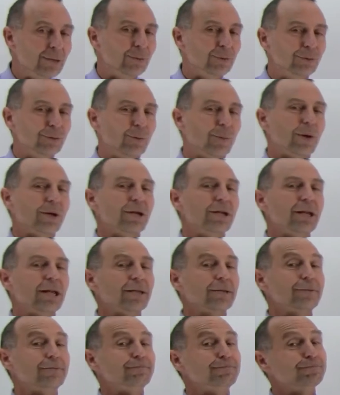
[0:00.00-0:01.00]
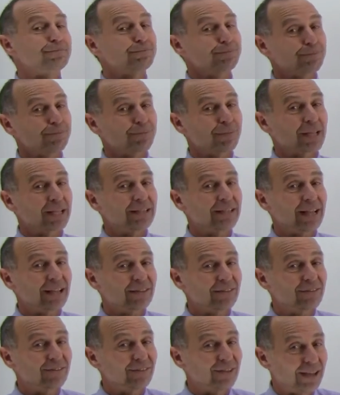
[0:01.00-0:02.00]
equal to one another. And
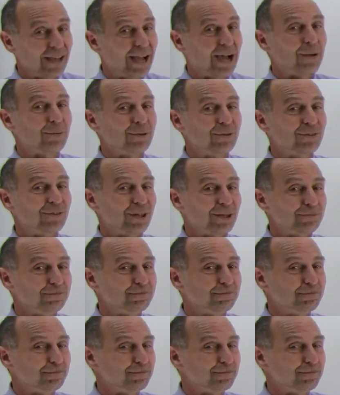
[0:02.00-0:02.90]
that's how it's done.